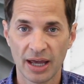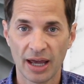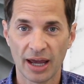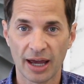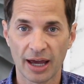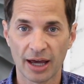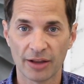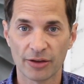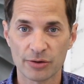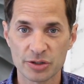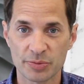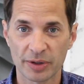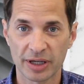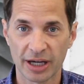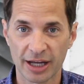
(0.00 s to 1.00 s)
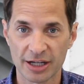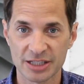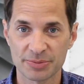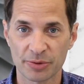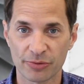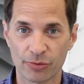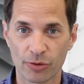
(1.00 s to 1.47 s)
and those mechanics
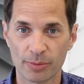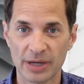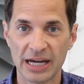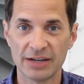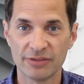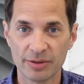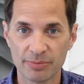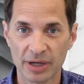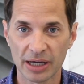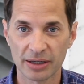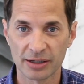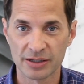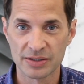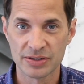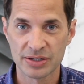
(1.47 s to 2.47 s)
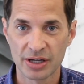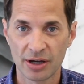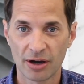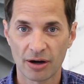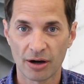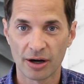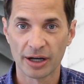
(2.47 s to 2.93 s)
perform heavy maintenance
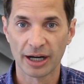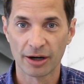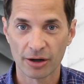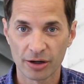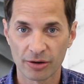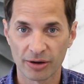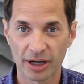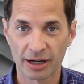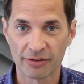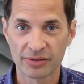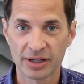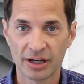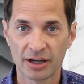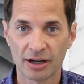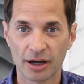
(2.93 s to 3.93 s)
on aircraft